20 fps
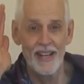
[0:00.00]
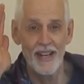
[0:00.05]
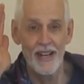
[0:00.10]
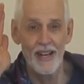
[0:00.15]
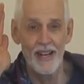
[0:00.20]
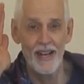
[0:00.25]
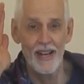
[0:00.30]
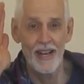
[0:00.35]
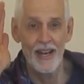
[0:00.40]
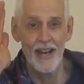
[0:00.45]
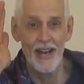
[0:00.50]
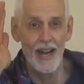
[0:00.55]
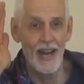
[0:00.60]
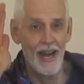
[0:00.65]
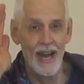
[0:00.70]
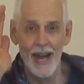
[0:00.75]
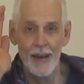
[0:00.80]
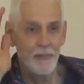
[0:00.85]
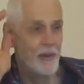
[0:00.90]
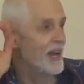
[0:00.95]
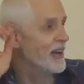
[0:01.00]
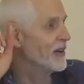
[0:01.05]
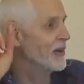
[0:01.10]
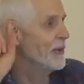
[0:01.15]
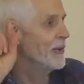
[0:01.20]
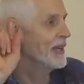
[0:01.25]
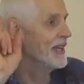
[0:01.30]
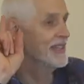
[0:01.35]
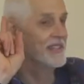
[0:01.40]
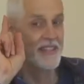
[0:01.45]
No way. I'm not
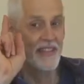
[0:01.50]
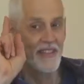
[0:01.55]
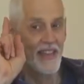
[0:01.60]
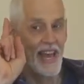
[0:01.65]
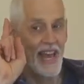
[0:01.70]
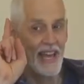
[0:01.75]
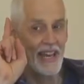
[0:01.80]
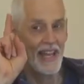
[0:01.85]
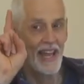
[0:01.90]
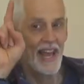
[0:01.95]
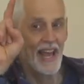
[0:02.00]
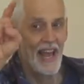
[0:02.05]
going into that